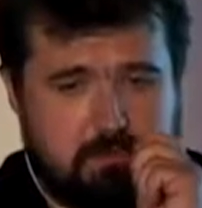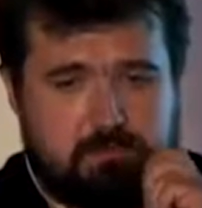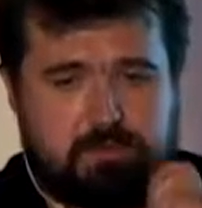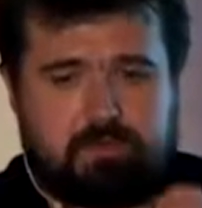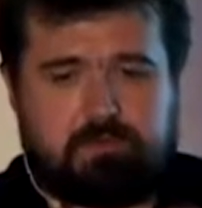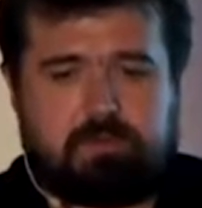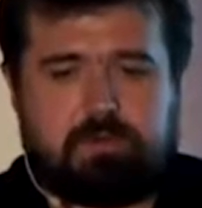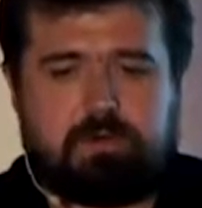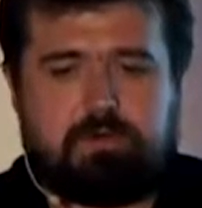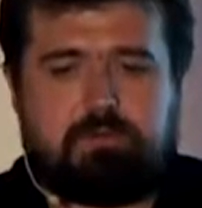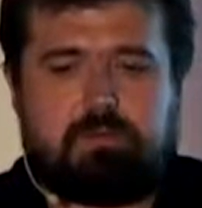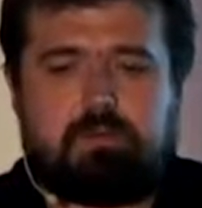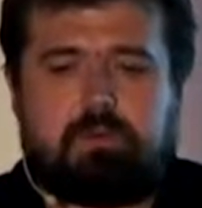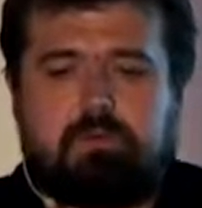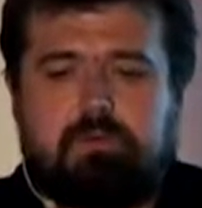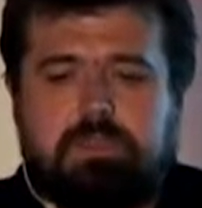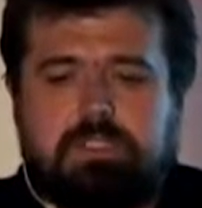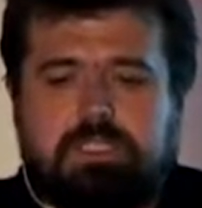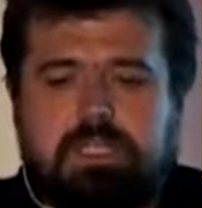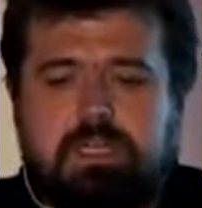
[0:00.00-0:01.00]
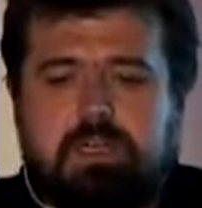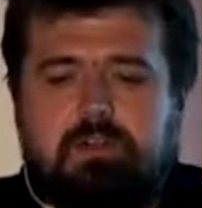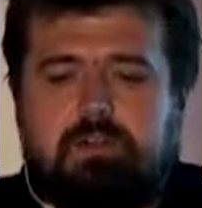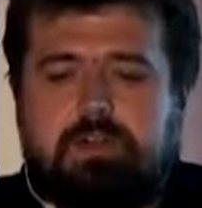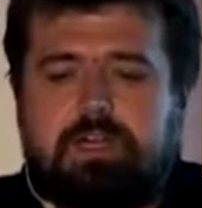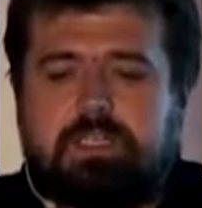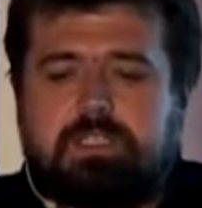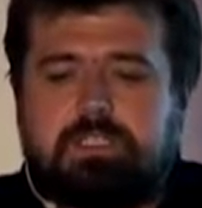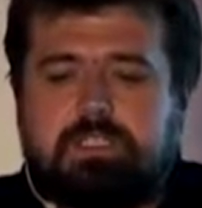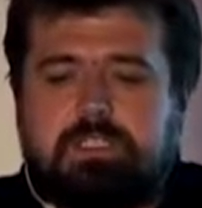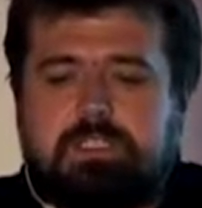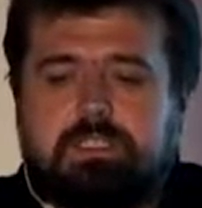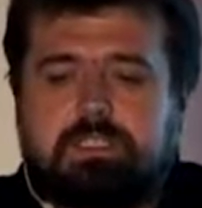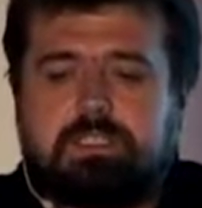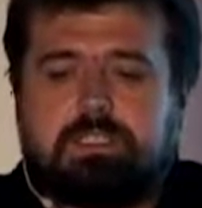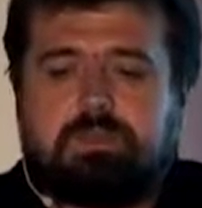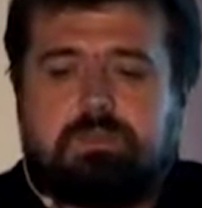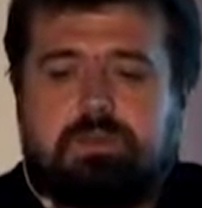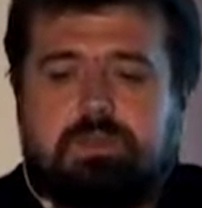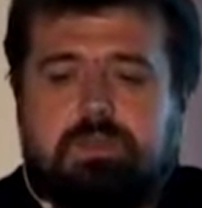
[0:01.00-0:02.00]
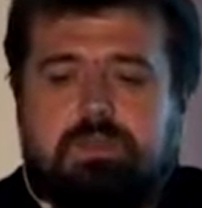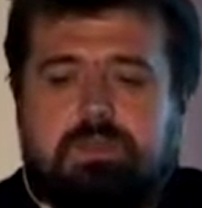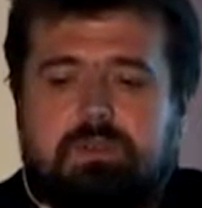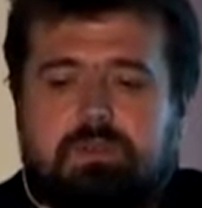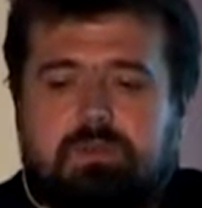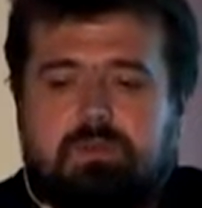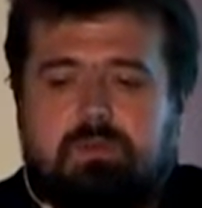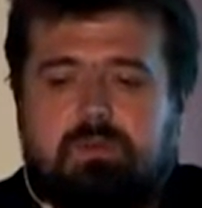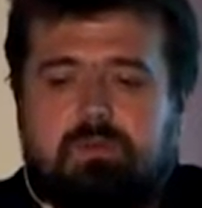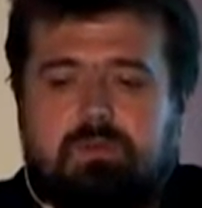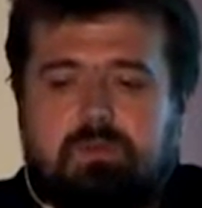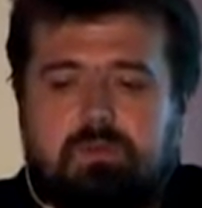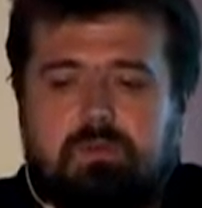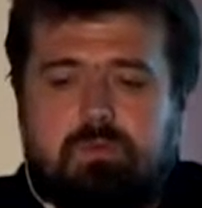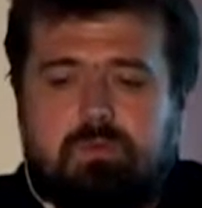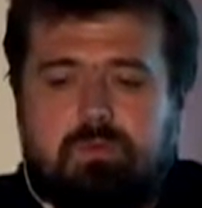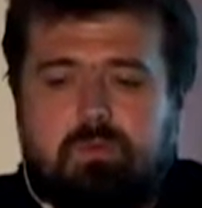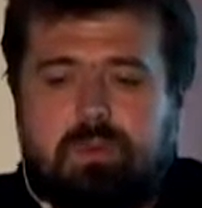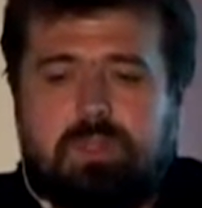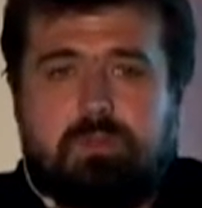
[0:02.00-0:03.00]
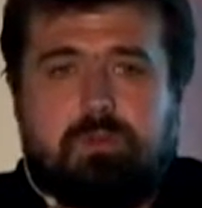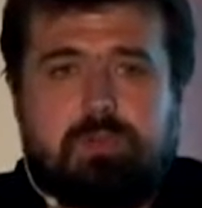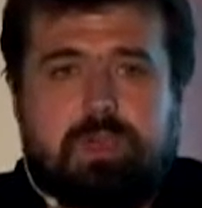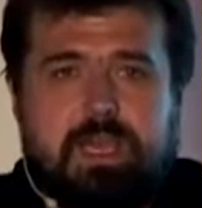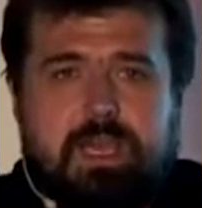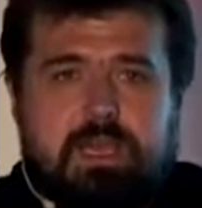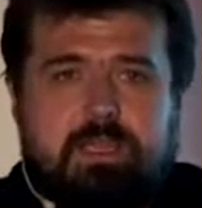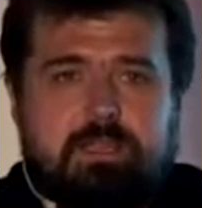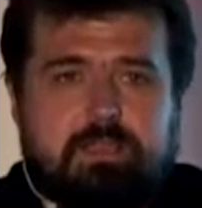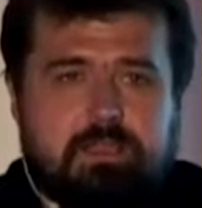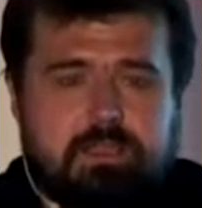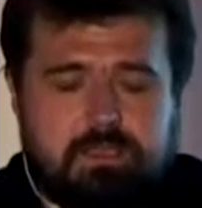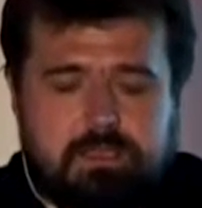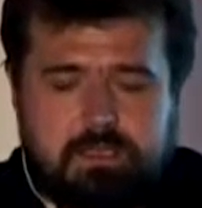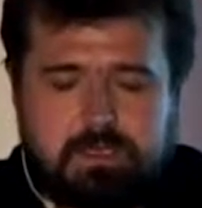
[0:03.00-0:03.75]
Prefer forward declarations when you can.